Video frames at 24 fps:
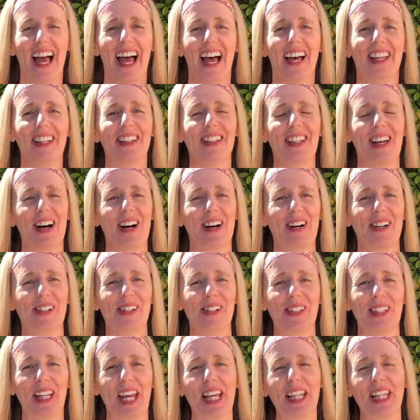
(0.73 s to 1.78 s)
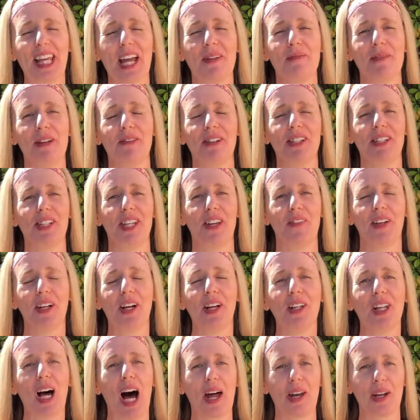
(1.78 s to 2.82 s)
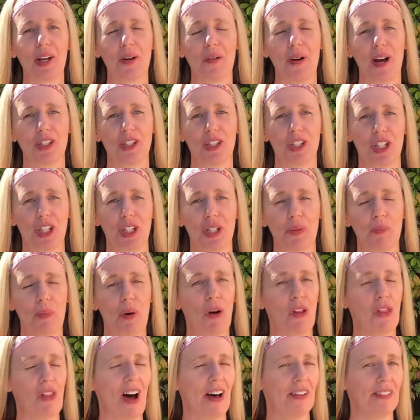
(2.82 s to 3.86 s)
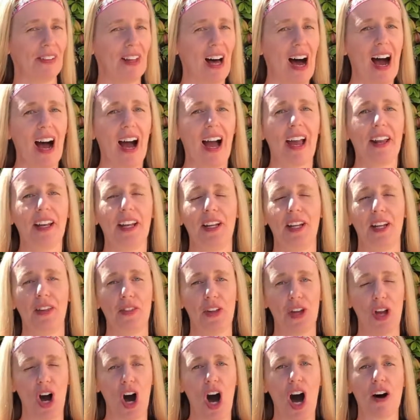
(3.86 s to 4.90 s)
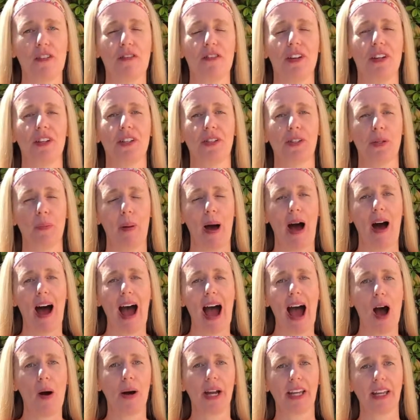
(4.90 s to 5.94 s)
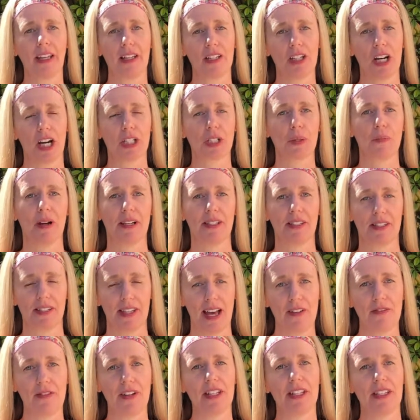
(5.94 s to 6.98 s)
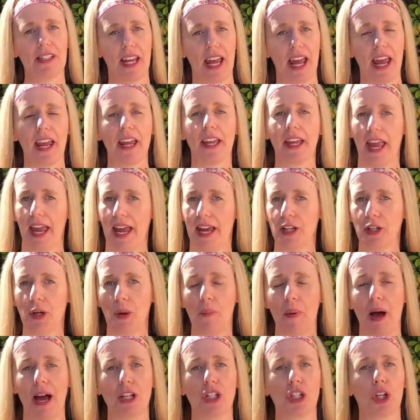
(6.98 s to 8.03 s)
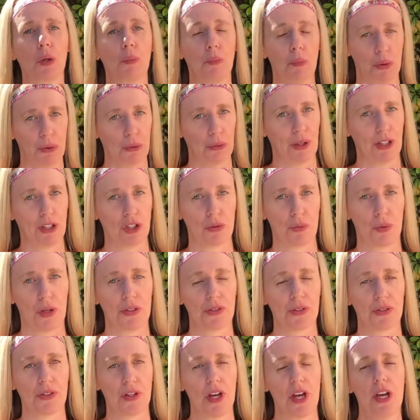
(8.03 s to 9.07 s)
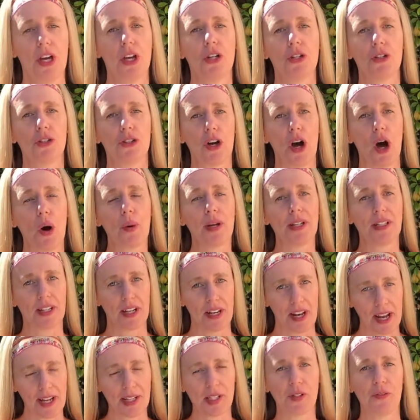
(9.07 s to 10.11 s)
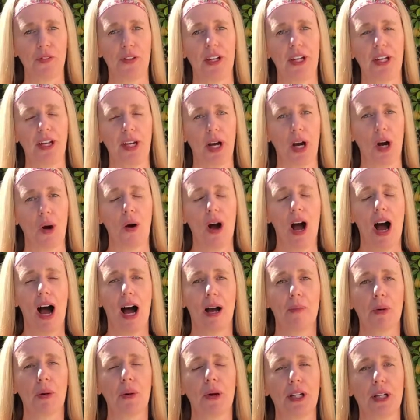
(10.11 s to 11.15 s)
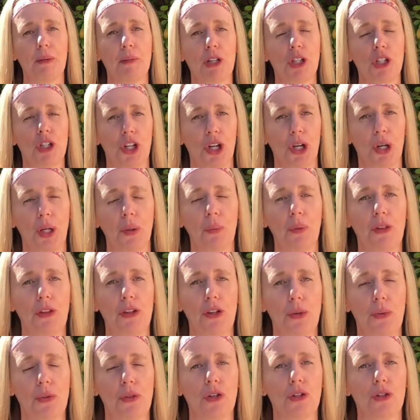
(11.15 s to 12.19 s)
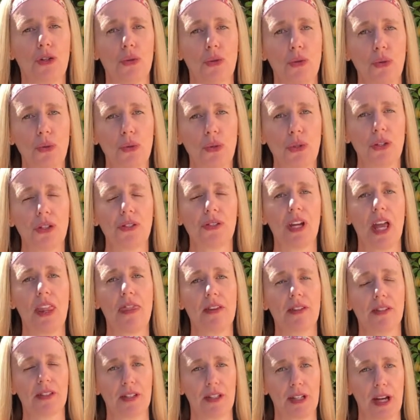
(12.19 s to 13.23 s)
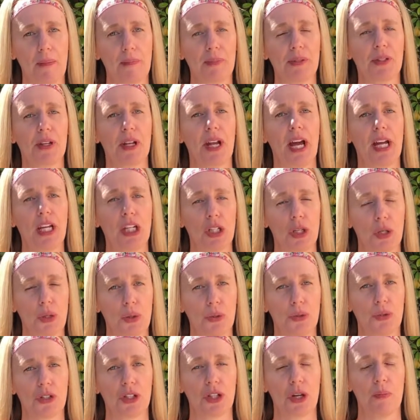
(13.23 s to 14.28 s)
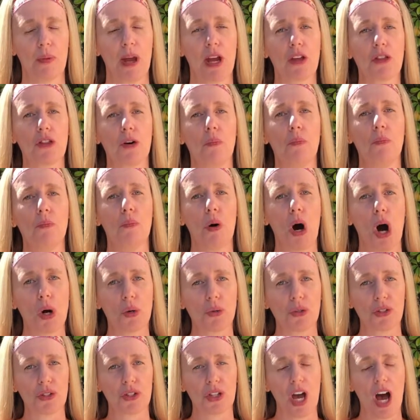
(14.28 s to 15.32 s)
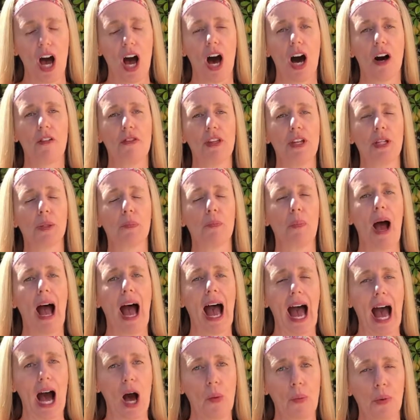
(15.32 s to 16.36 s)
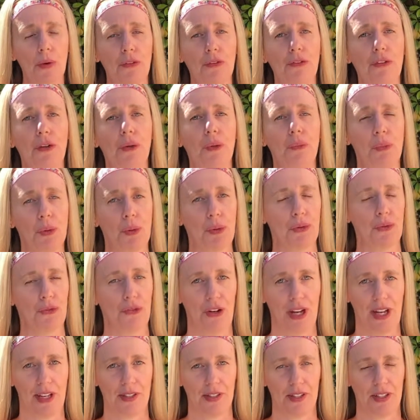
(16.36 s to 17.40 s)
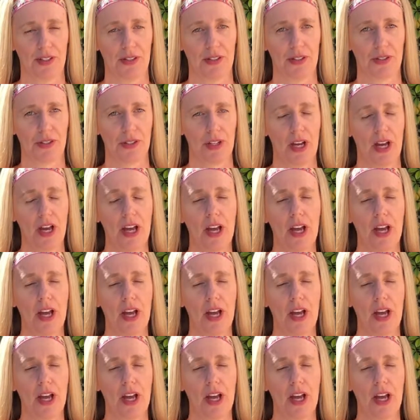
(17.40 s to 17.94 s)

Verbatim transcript: Hello. Lately I've been receiving a lot of questions both online and in the office about how I conduct my seven-day candle magic moon rituals. So in today's video, I'm going to be sharing with you the tools and the steps that I use to make the most of these powerful moon phases.